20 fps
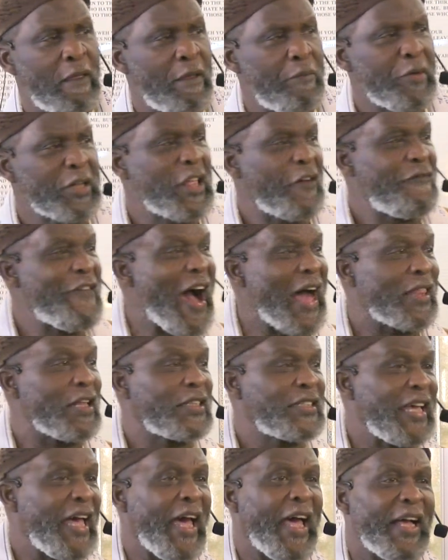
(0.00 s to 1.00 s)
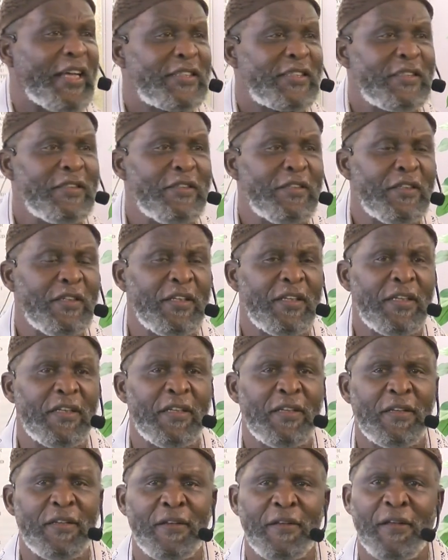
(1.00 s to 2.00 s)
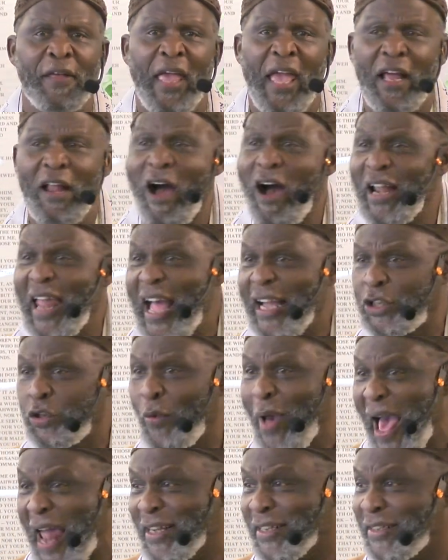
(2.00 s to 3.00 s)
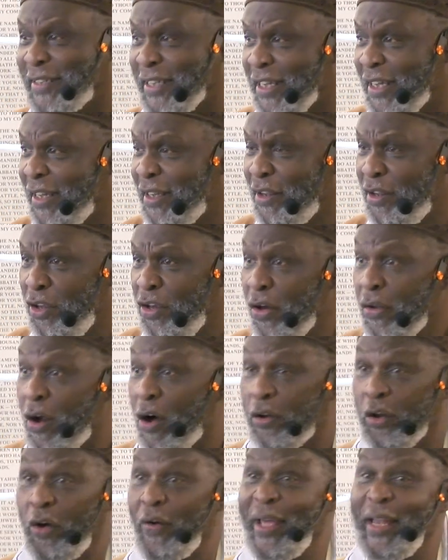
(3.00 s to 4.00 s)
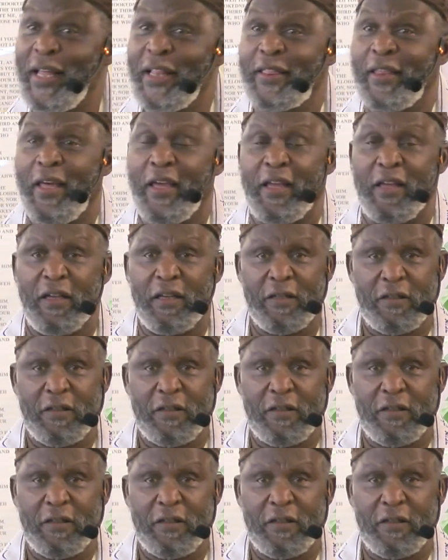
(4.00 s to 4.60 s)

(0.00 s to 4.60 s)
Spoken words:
But the Father says, in all actuality, you don't know anything.